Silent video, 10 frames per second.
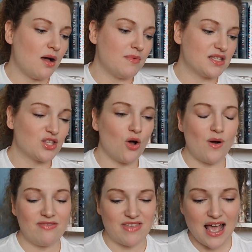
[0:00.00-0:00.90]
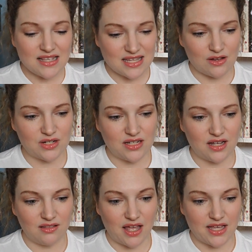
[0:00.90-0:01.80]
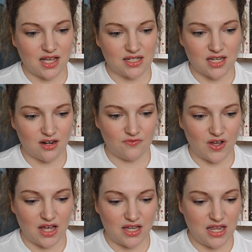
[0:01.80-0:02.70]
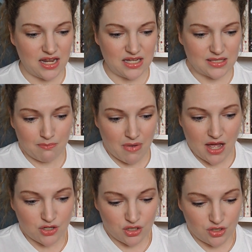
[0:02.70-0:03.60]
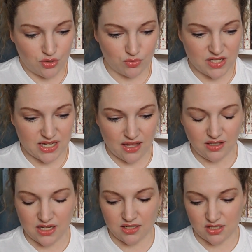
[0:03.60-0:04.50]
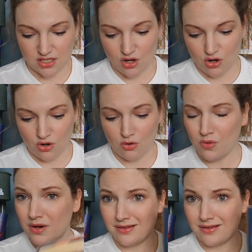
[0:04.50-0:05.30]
So that sounded like a ton of fun and it's a modern retelling. So